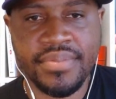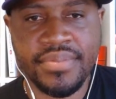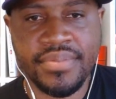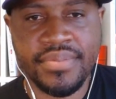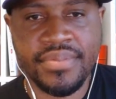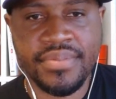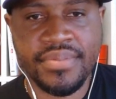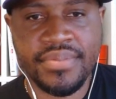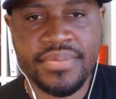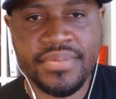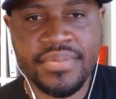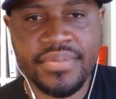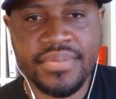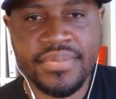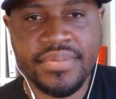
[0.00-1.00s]

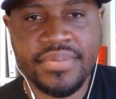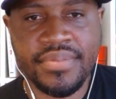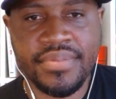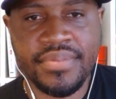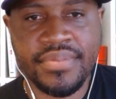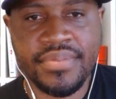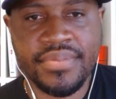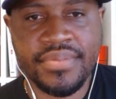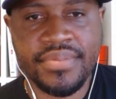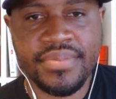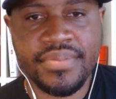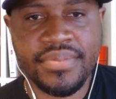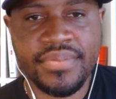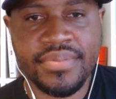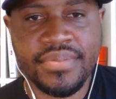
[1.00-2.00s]

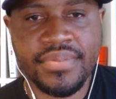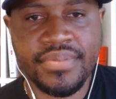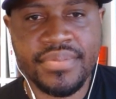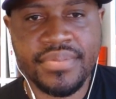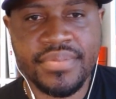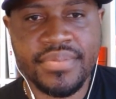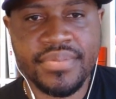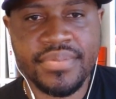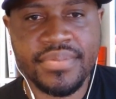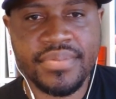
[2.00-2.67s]
[no speech]